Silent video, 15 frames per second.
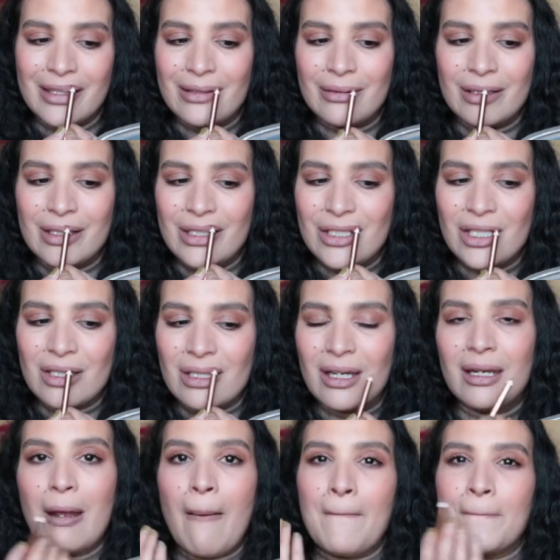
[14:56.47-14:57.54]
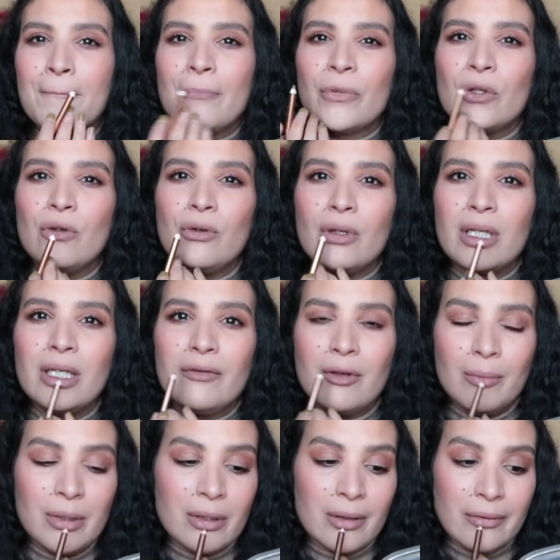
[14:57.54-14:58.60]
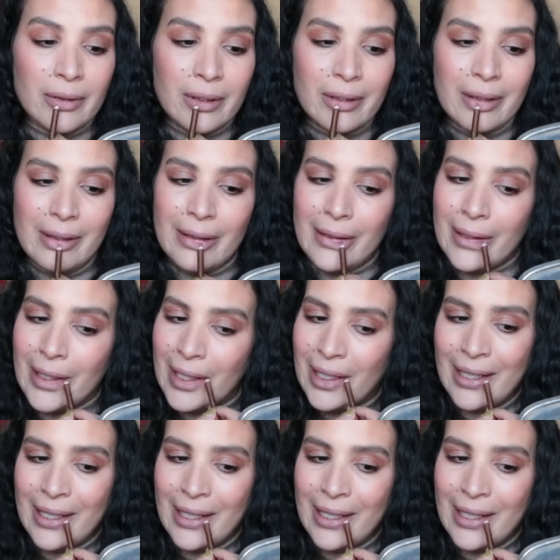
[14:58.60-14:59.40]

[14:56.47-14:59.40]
It's just gonna, you know, give a bit of a color